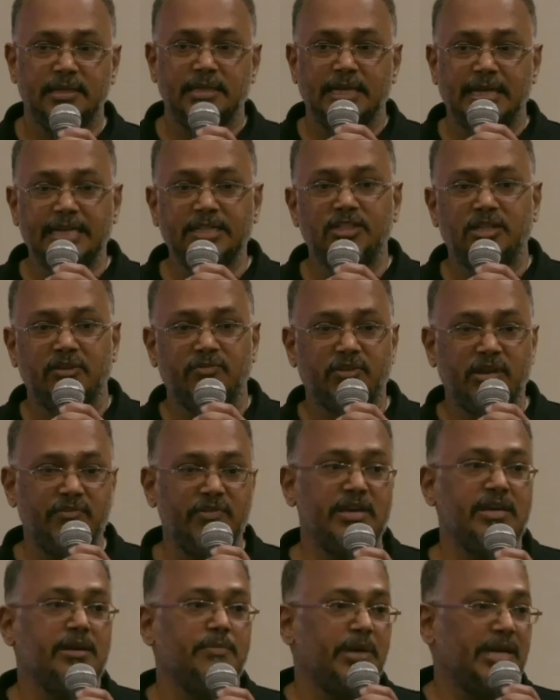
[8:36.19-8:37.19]
Instead of
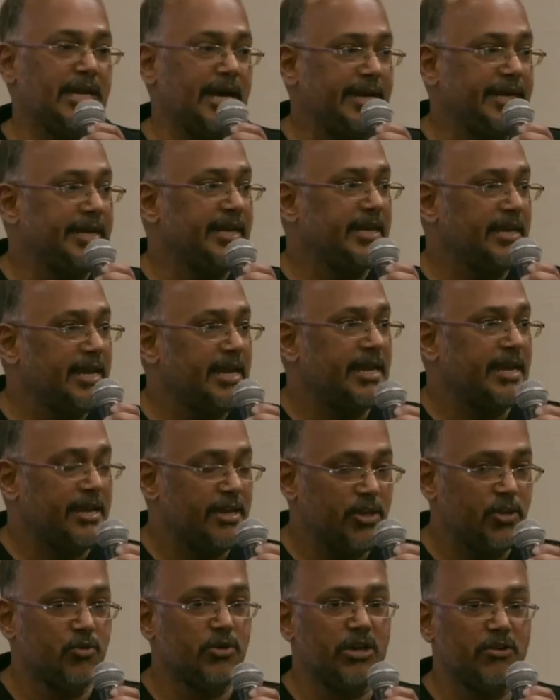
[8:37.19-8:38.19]
giving him an
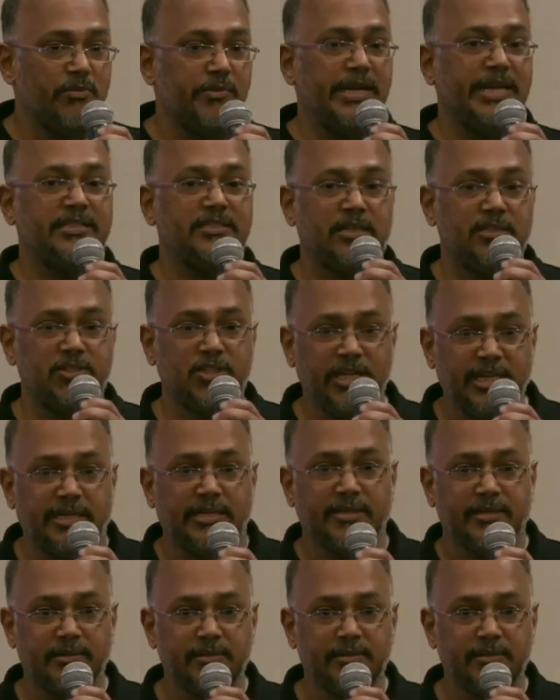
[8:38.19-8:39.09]
IDE, you give him an Excel sheet.